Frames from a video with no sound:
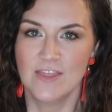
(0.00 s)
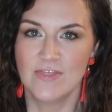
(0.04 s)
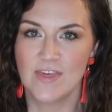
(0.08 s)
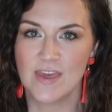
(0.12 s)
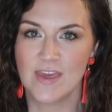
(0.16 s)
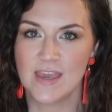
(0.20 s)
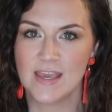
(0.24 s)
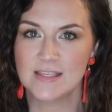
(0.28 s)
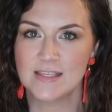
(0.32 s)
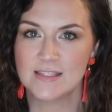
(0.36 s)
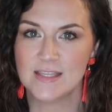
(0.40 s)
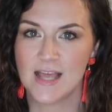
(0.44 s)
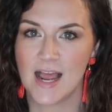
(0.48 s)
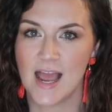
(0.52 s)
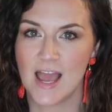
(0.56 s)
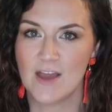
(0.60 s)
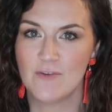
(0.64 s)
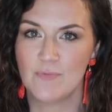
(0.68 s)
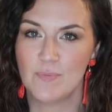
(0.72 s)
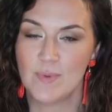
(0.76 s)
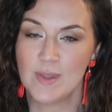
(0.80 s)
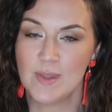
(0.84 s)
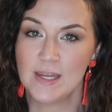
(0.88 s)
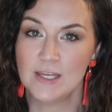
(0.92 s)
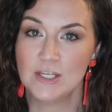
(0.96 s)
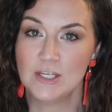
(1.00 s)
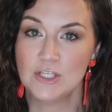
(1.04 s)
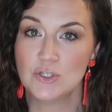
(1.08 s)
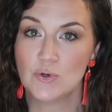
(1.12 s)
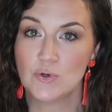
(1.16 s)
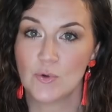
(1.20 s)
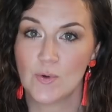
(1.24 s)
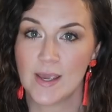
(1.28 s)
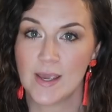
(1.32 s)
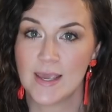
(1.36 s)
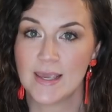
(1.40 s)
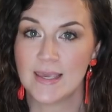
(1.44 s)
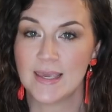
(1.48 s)
things that I have been
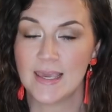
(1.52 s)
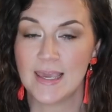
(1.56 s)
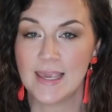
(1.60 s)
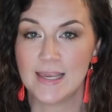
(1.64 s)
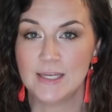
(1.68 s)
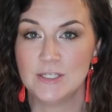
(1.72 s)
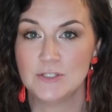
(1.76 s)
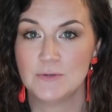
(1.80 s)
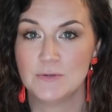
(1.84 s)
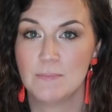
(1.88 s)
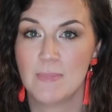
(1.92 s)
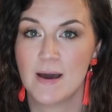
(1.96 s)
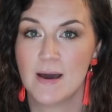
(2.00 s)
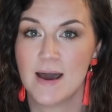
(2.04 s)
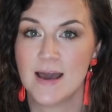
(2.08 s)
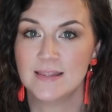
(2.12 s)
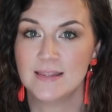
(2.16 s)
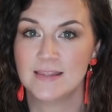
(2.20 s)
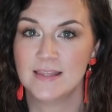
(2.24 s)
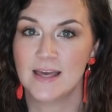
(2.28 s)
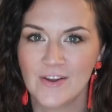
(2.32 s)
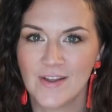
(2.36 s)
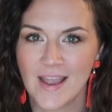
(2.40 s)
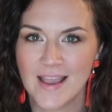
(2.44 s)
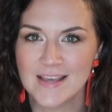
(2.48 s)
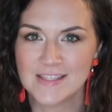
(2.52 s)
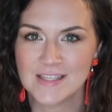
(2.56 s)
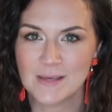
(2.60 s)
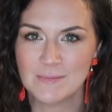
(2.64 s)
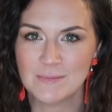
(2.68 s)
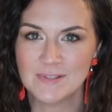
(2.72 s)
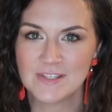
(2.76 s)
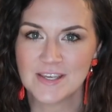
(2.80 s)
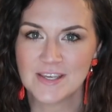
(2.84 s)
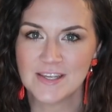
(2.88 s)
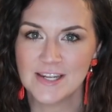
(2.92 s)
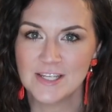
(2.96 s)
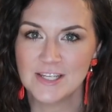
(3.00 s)
enjoying each month. Okay, so
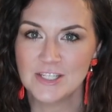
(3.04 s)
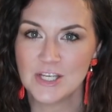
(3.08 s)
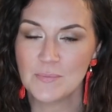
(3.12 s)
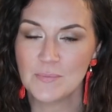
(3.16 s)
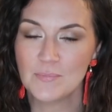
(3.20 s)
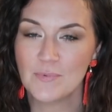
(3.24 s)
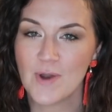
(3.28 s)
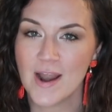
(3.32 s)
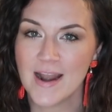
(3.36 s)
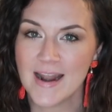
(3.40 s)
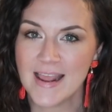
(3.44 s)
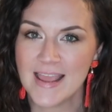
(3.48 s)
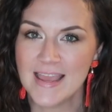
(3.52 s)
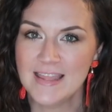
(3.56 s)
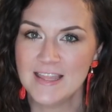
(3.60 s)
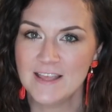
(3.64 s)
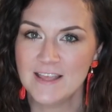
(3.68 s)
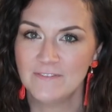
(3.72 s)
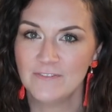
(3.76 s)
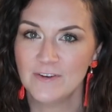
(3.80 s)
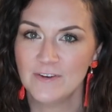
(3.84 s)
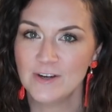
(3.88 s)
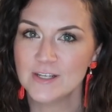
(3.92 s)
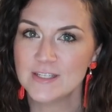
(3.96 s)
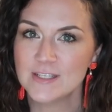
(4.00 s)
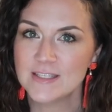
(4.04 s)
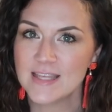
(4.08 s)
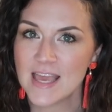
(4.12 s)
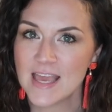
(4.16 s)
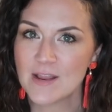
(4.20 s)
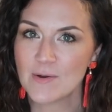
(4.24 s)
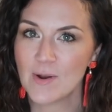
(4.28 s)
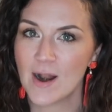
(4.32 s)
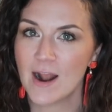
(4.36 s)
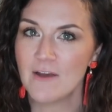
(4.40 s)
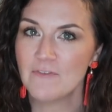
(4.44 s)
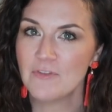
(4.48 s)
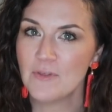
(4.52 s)
I'm just gonna jump right in. The first
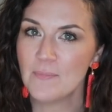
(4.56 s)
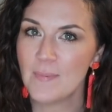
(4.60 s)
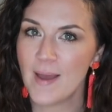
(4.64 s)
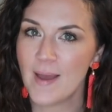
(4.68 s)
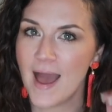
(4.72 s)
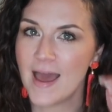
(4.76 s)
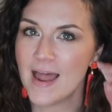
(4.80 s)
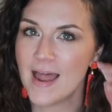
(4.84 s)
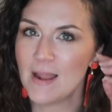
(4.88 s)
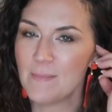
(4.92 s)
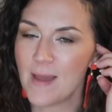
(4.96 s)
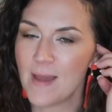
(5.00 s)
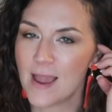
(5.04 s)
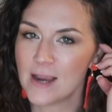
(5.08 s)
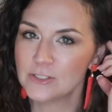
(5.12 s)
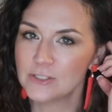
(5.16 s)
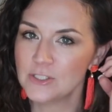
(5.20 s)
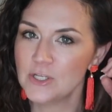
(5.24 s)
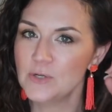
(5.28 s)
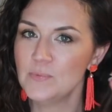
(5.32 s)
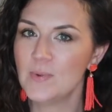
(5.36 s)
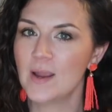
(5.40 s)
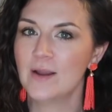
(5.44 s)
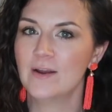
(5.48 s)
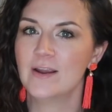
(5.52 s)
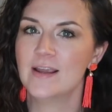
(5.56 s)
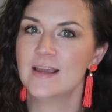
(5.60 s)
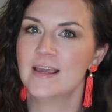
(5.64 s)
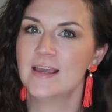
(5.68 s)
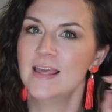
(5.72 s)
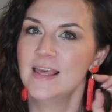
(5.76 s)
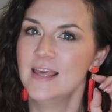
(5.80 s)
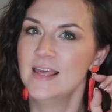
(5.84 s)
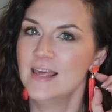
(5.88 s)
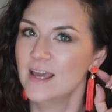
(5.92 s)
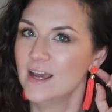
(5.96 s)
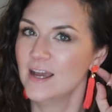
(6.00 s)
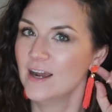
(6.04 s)
thing right off the bat I'm actually
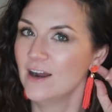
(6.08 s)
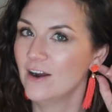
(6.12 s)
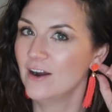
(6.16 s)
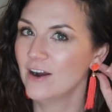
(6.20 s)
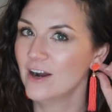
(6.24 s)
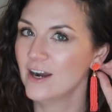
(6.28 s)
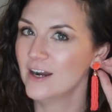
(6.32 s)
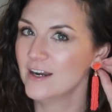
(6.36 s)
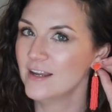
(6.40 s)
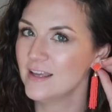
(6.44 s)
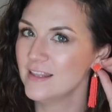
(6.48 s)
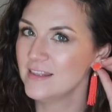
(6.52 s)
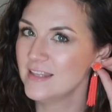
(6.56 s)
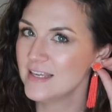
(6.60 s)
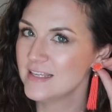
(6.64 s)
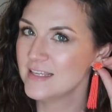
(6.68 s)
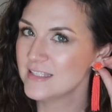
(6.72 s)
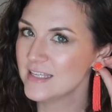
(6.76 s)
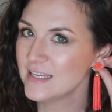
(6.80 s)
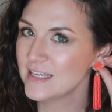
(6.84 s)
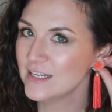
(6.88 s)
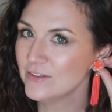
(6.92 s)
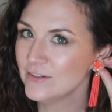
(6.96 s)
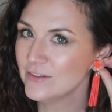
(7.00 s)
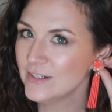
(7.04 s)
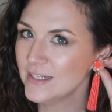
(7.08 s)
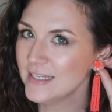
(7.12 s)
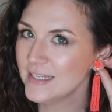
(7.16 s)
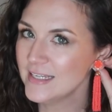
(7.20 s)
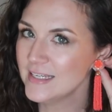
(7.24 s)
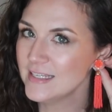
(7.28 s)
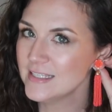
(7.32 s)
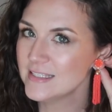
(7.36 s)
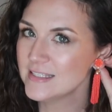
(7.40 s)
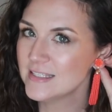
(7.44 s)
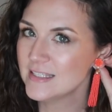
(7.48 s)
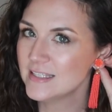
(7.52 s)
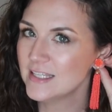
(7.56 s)
wearing are these
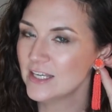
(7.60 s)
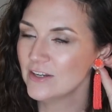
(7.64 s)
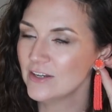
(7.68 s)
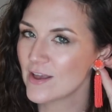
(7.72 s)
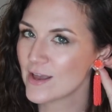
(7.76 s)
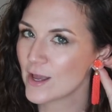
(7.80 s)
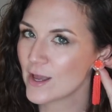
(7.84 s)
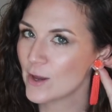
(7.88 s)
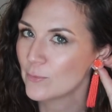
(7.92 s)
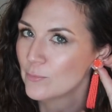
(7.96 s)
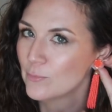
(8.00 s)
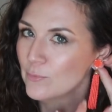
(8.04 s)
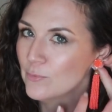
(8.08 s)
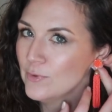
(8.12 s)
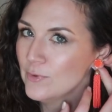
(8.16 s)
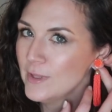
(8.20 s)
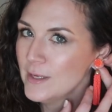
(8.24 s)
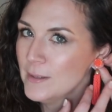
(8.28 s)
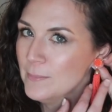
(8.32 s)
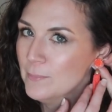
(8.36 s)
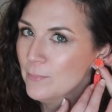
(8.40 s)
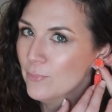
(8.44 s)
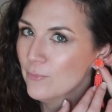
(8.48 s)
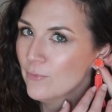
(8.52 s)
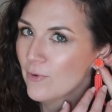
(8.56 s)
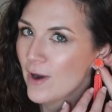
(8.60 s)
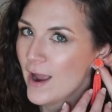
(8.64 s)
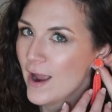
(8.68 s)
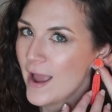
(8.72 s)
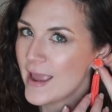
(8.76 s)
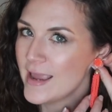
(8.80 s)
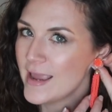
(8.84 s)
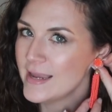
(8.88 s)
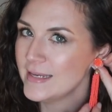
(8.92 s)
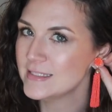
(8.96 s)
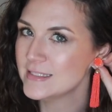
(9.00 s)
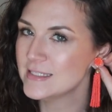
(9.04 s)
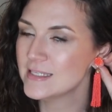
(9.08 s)
earrings. They're like a really
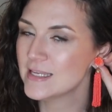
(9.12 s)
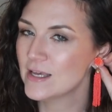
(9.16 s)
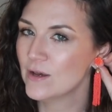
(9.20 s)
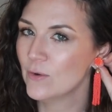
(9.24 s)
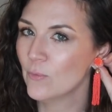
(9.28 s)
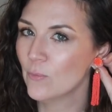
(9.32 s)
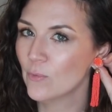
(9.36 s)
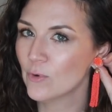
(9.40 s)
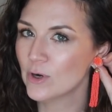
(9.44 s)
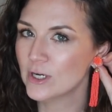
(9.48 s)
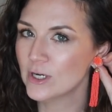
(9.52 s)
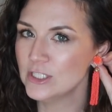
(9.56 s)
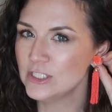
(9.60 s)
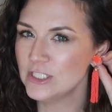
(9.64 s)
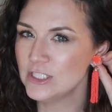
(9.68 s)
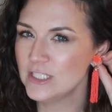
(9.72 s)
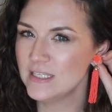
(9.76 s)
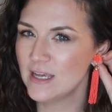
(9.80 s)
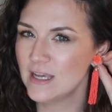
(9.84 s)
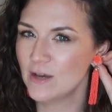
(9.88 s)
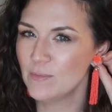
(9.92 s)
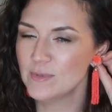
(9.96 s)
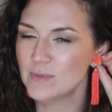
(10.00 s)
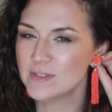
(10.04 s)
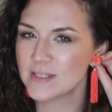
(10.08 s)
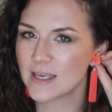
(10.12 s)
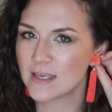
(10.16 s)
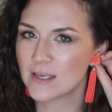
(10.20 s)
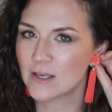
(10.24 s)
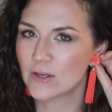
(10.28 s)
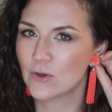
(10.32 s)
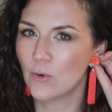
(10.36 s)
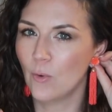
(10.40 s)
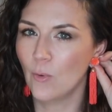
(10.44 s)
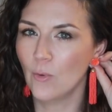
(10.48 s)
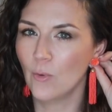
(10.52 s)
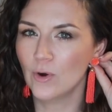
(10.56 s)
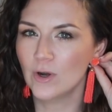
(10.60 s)
bright orangey, almost like a
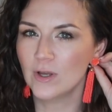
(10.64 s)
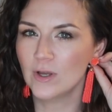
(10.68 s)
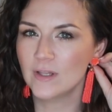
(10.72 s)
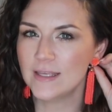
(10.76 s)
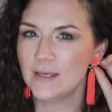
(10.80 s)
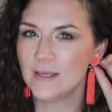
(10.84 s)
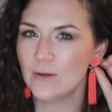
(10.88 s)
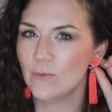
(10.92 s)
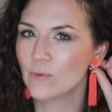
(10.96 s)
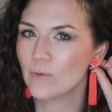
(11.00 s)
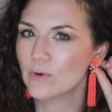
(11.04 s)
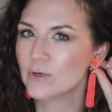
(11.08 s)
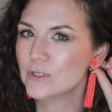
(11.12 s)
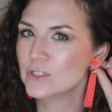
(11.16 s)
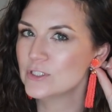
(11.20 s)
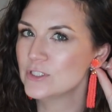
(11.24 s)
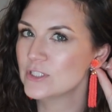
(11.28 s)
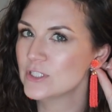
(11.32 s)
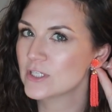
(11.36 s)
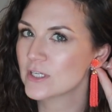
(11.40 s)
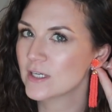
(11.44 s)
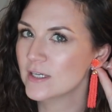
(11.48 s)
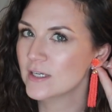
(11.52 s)
corally orange